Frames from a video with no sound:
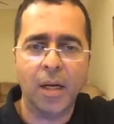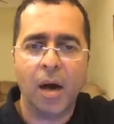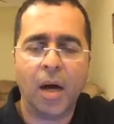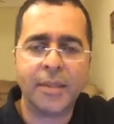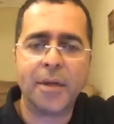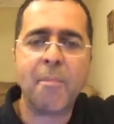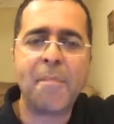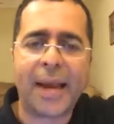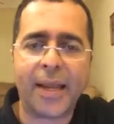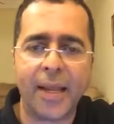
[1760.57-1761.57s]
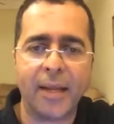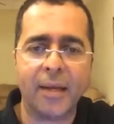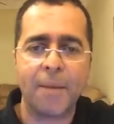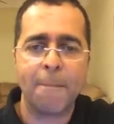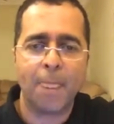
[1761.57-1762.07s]
under Manning,
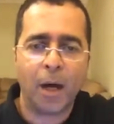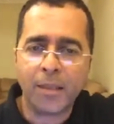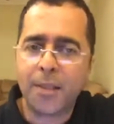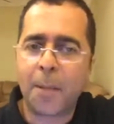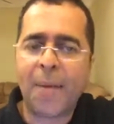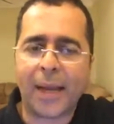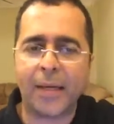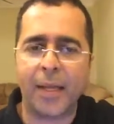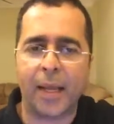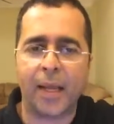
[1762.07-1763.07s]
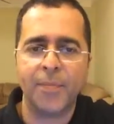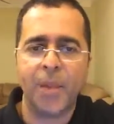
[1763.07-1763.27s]
under Pandey.